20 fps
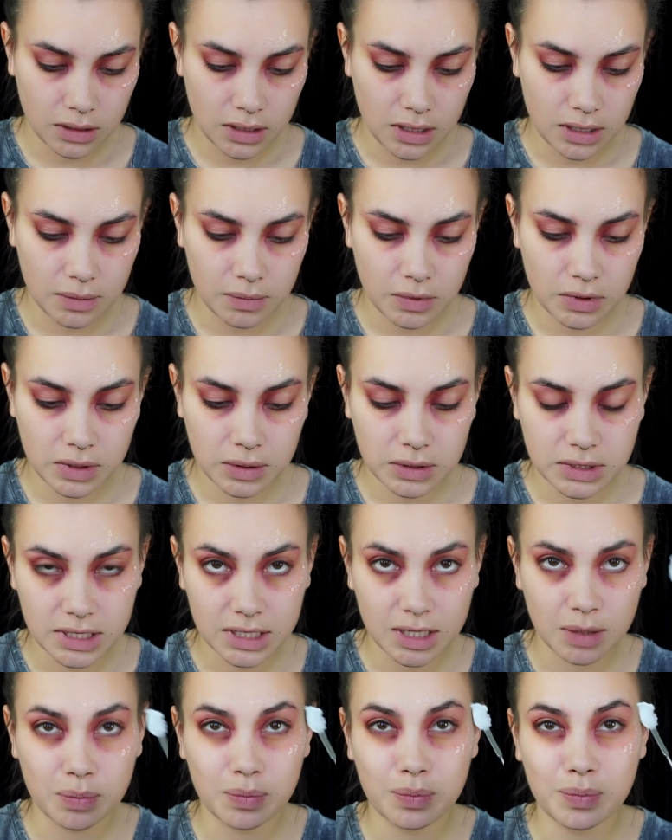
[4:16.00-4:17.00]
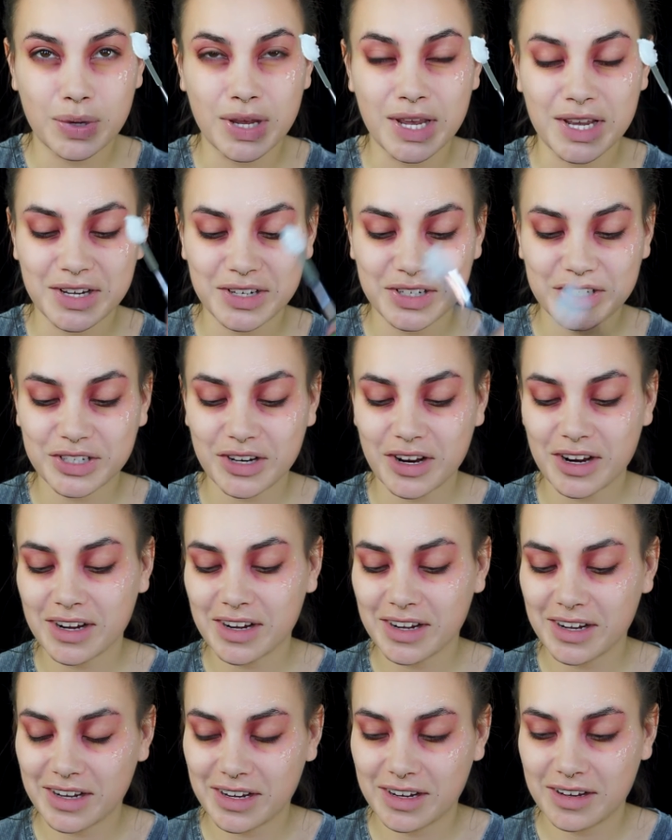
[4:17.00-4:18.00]
Okay, I'm gonna take a bigger
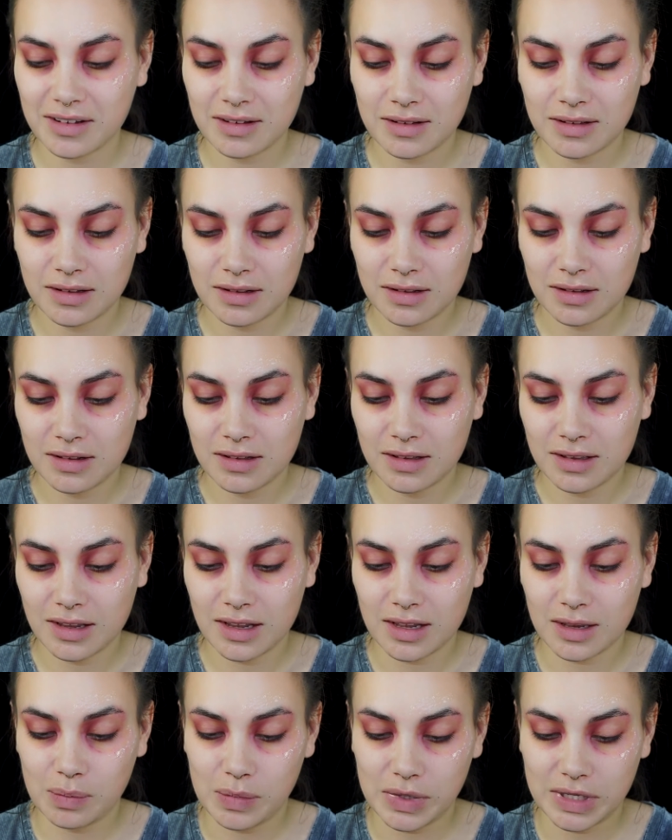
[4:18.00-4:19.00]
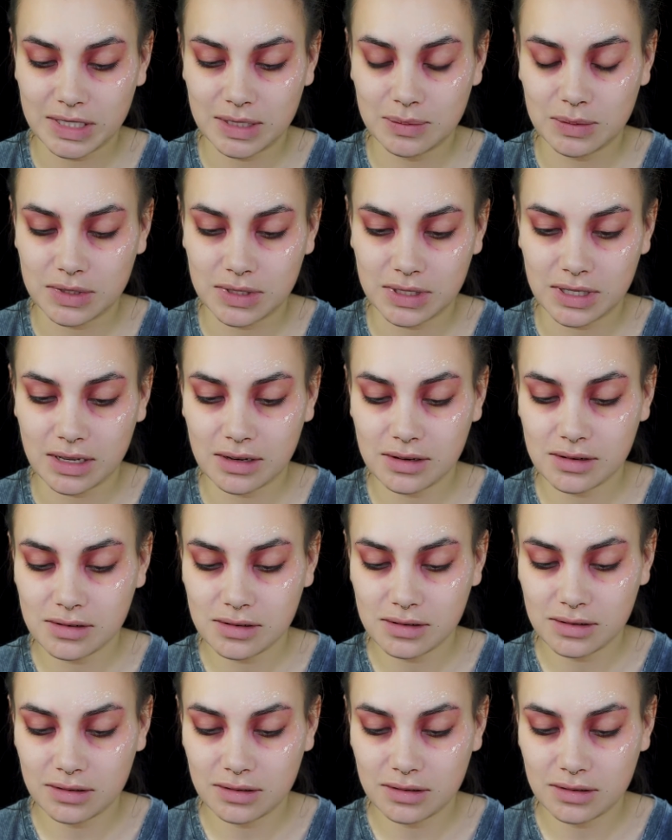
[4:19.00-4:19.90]
chunk and mix them together.